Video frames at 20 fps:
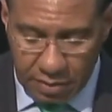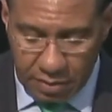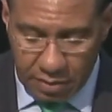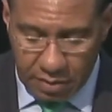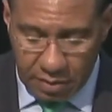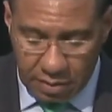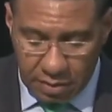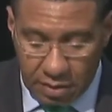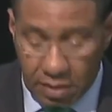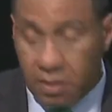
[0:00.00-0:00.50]

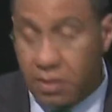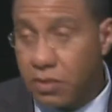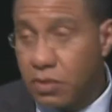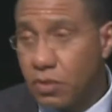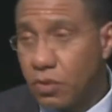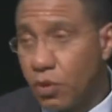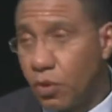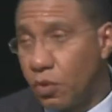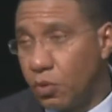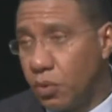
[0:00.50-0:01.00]
It is
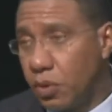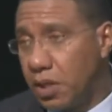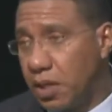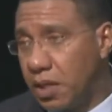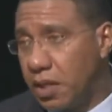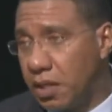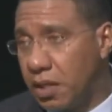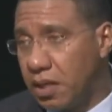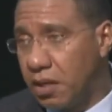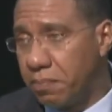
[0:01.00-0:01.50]

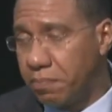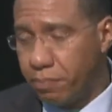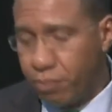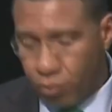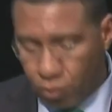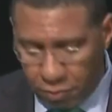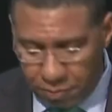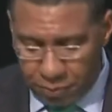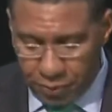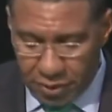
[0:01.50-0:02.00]
only
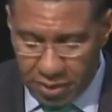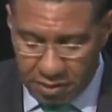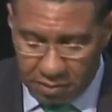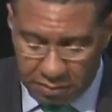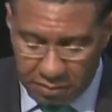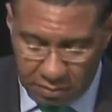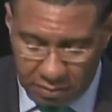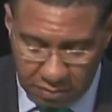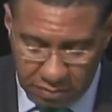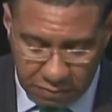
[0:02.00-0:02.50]
appropriate
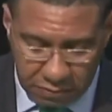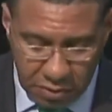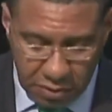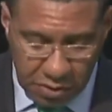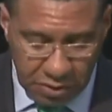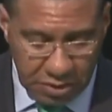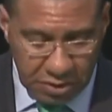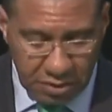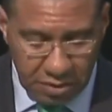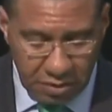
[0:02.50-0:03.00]
for us,
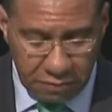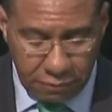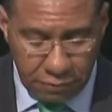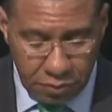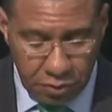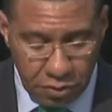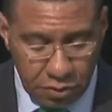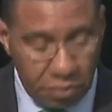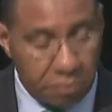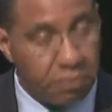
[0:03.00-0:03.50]
therefore,
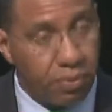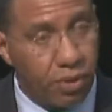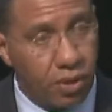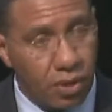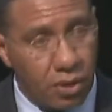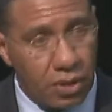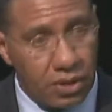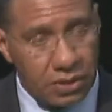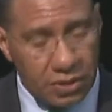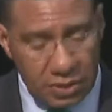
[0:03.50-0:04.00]
to
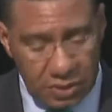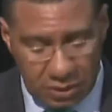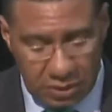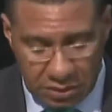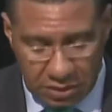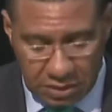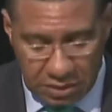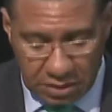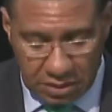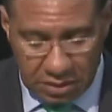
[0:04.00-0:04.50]
pause
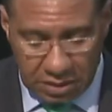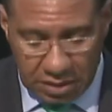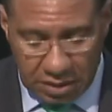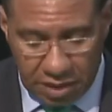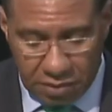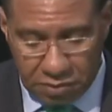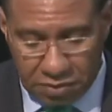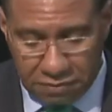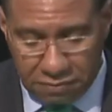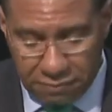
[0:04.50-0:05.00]
and
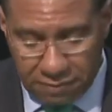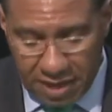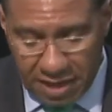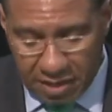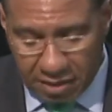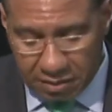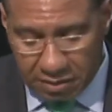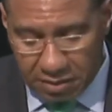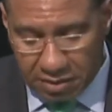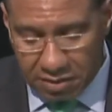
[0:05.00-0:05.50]

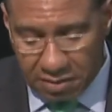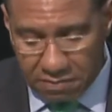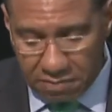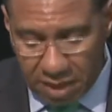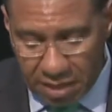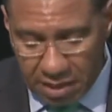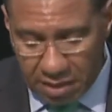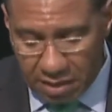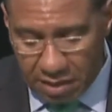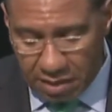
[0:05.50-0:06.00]
reflect on the
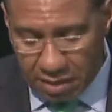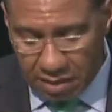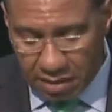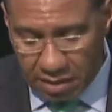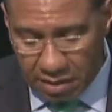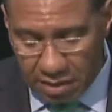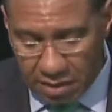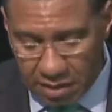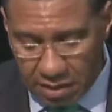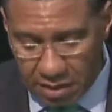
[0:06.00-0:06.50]
many
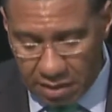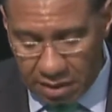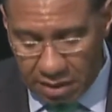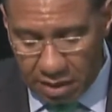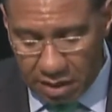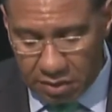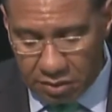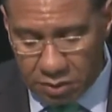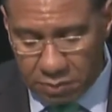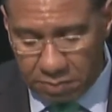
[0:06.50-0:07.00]

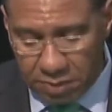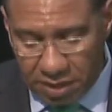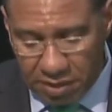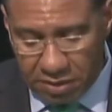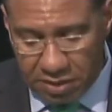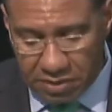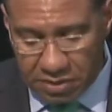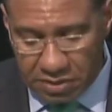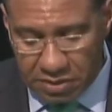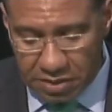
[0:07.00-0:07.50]

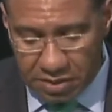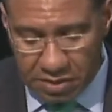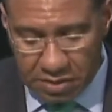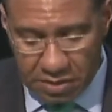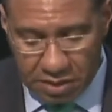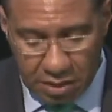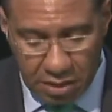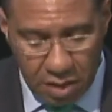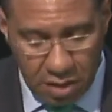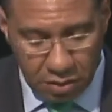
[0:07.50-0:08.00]
experiences
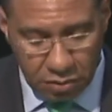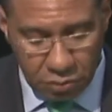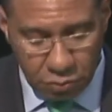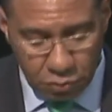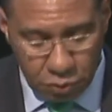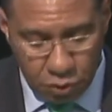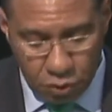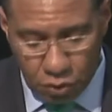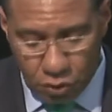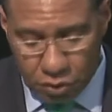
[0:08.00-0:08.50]
along the
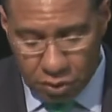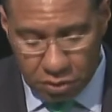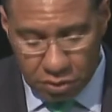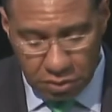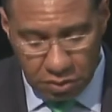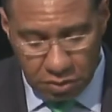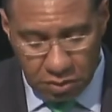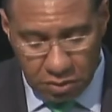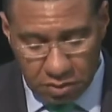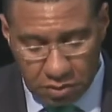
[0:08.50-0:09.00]
road
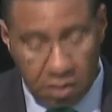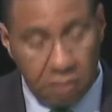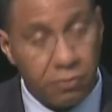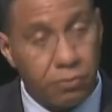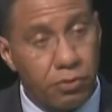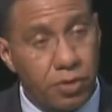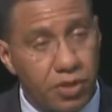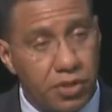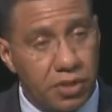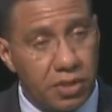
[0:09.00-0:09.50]
of
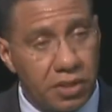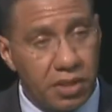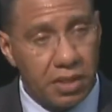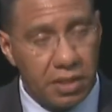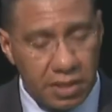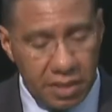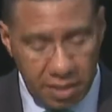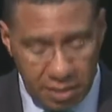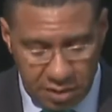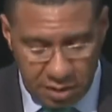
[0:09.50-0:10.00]
regional
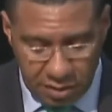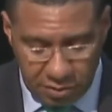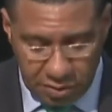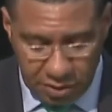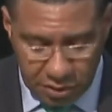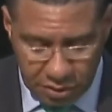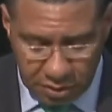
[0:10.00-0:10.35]
integration.